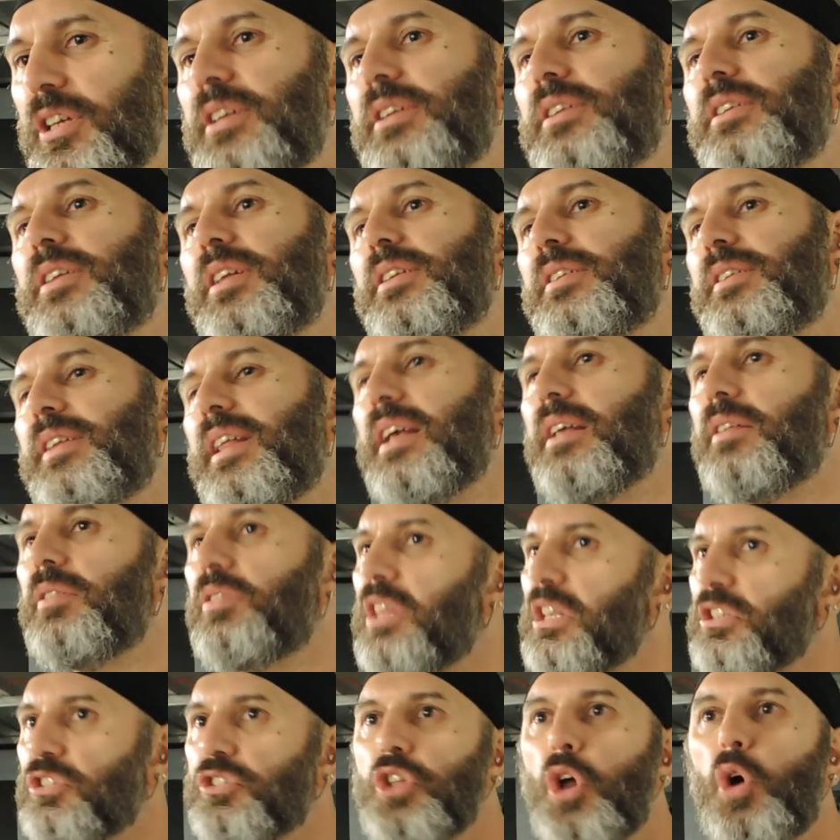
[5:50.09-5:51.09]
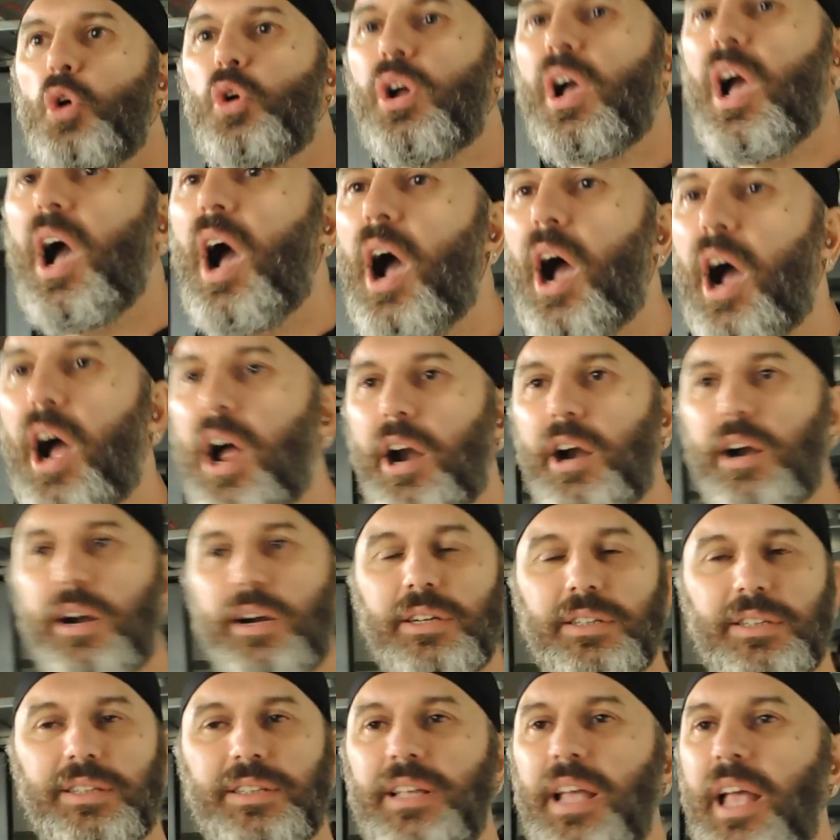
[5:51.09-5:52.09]
There's like, there's no
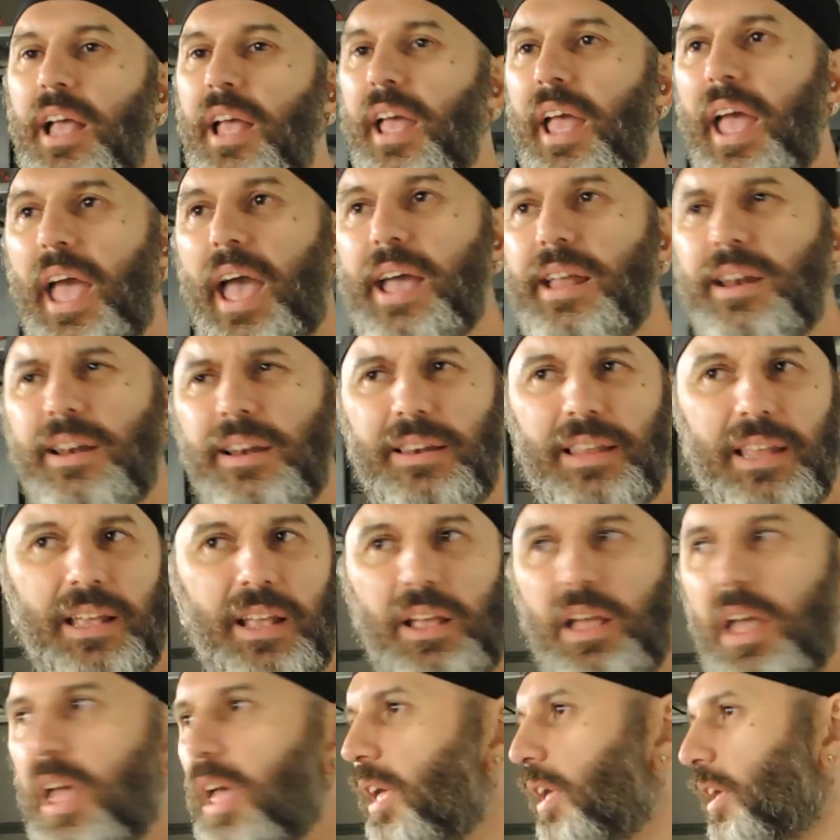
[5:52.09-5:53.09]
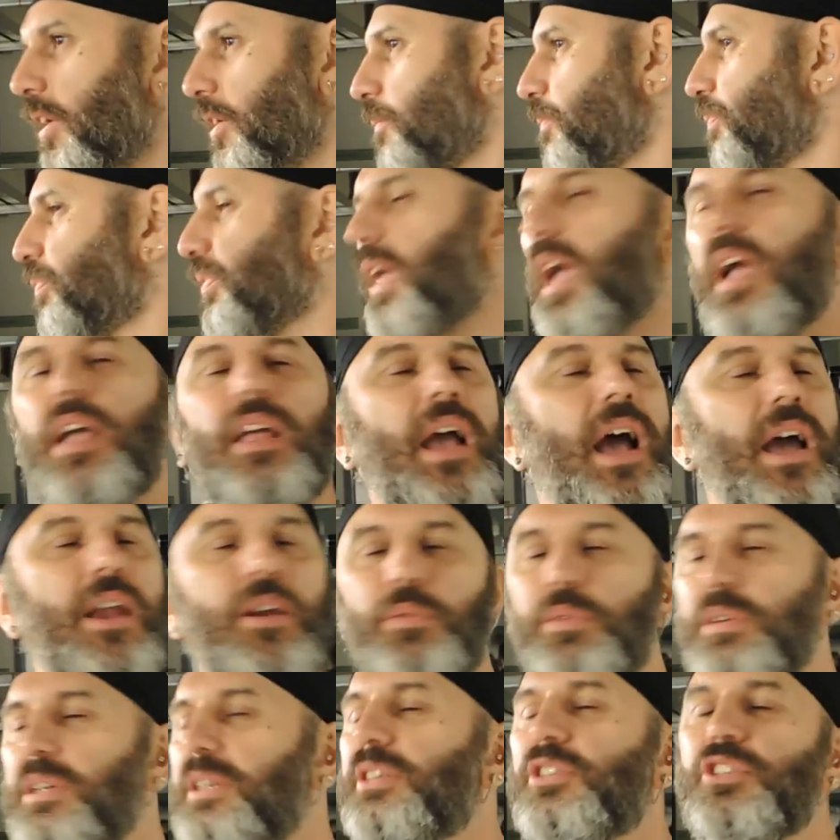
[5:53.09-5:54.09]
cars, and like, I
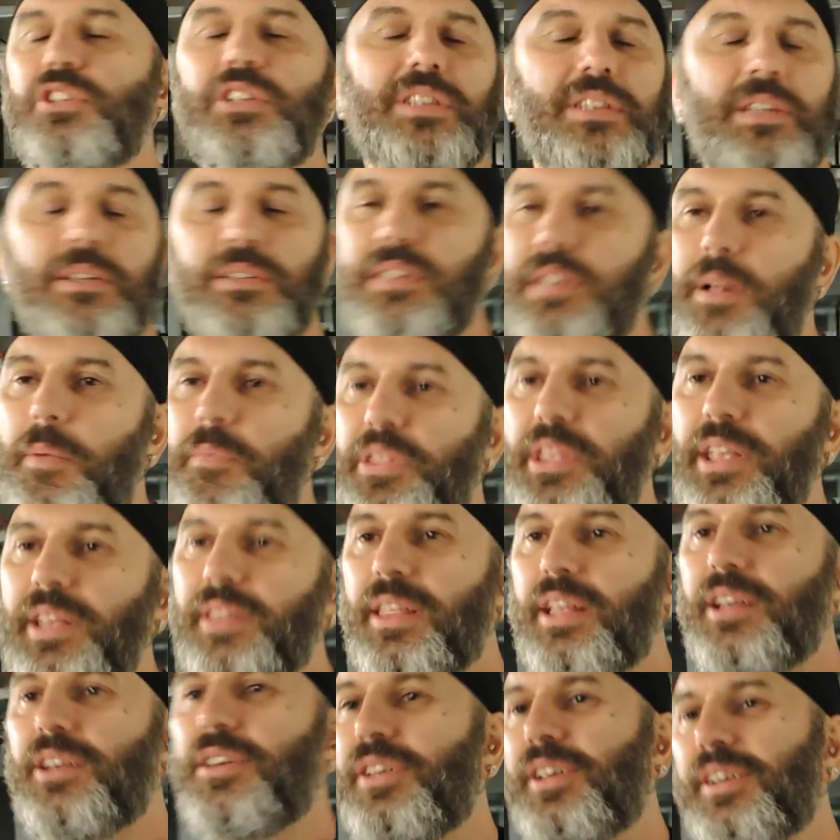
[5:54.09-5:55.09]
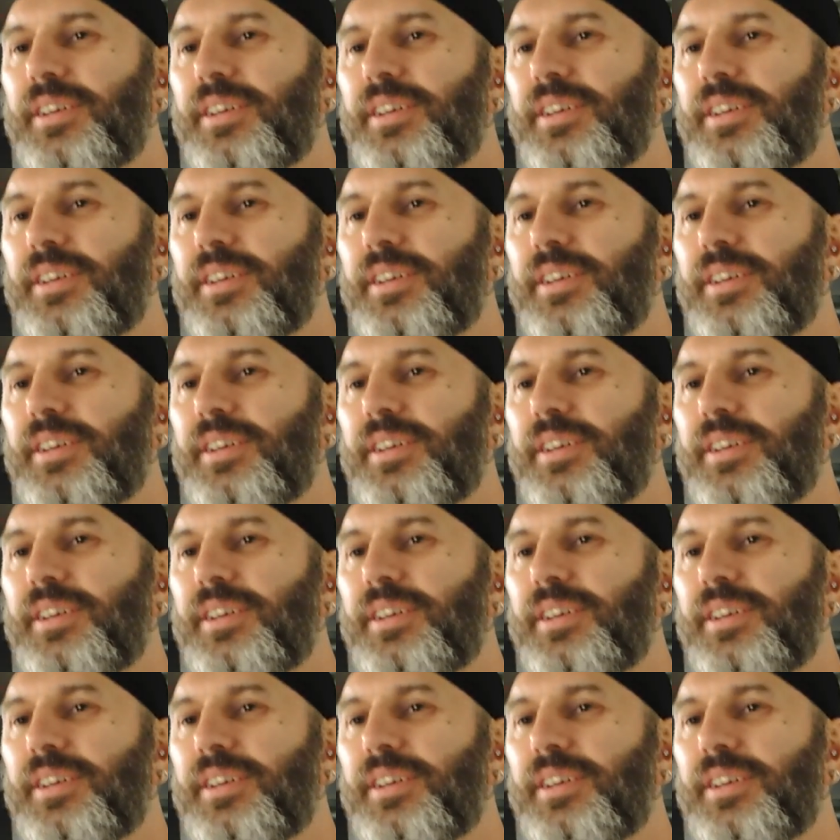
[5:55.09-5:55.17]
don't know, it's just something that